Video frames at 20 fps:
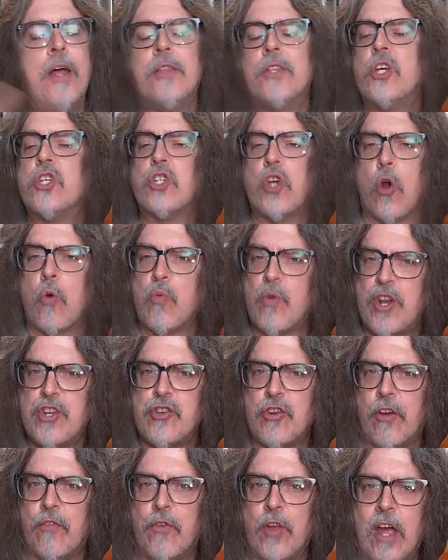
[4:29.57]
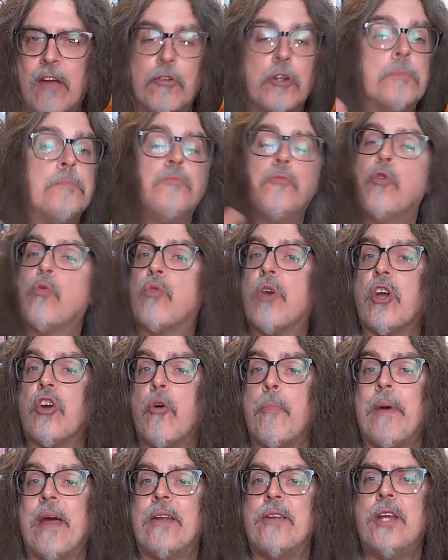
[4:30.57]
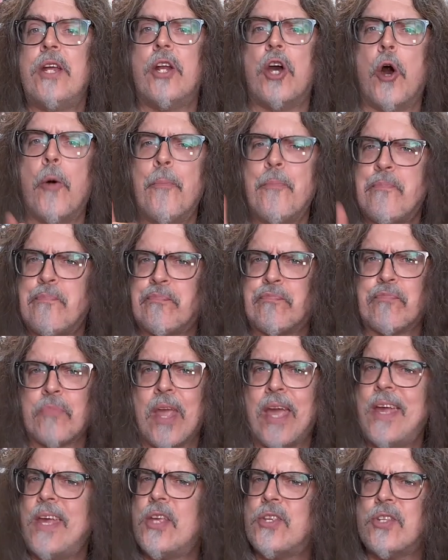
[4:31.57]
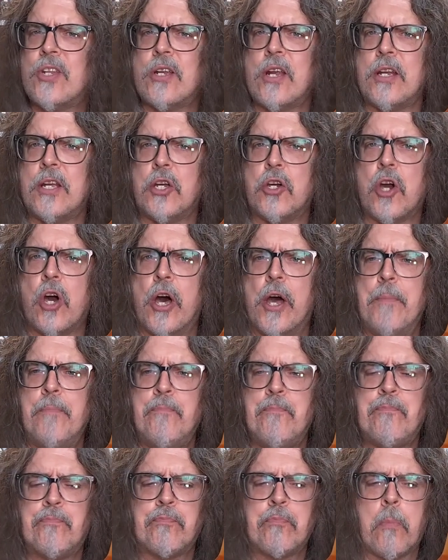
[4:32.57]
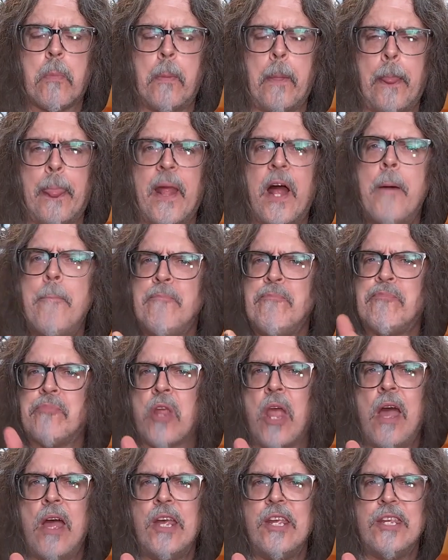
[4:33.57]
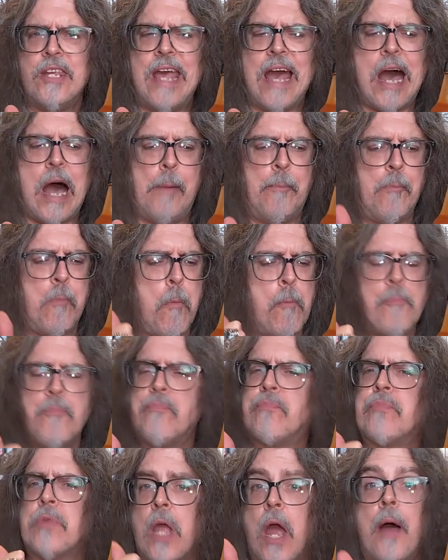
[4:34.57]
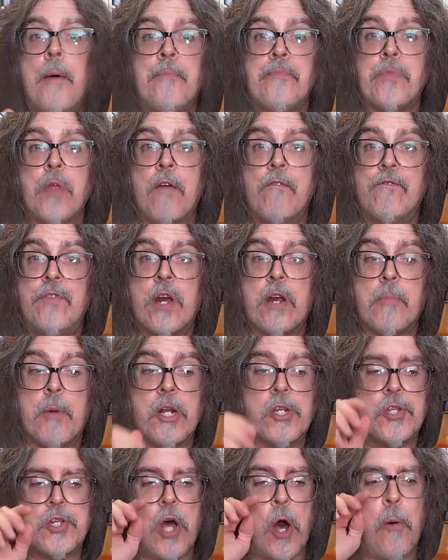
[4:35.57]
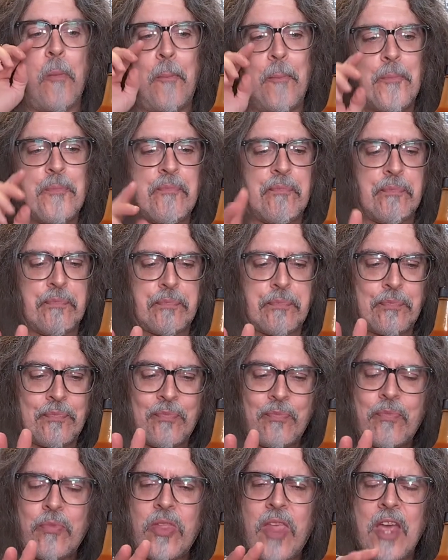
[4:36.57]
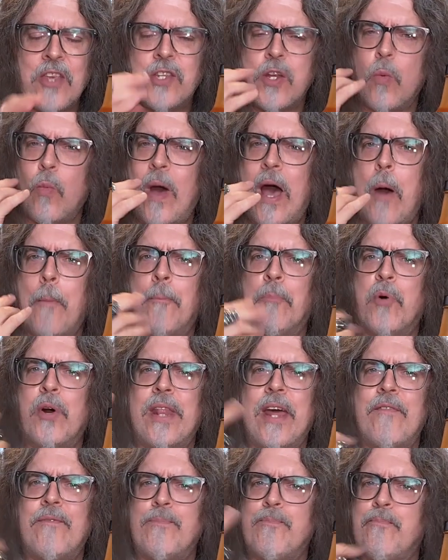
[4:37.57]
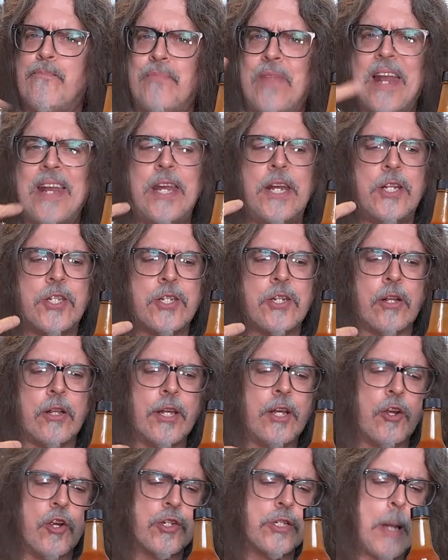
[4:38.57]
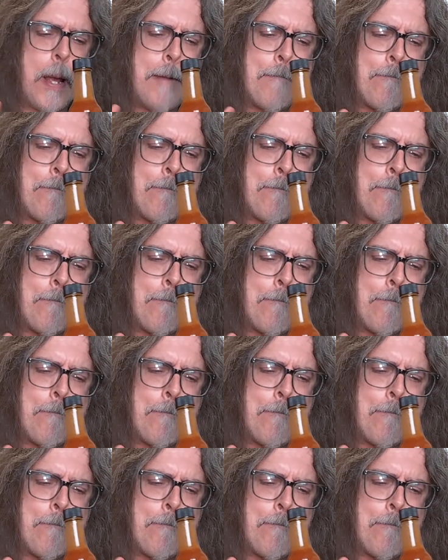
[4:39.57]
this original flavor, Gringo Bandito, is it any good? Yeah, very much so. I said, wow, boy, that heat still lingers.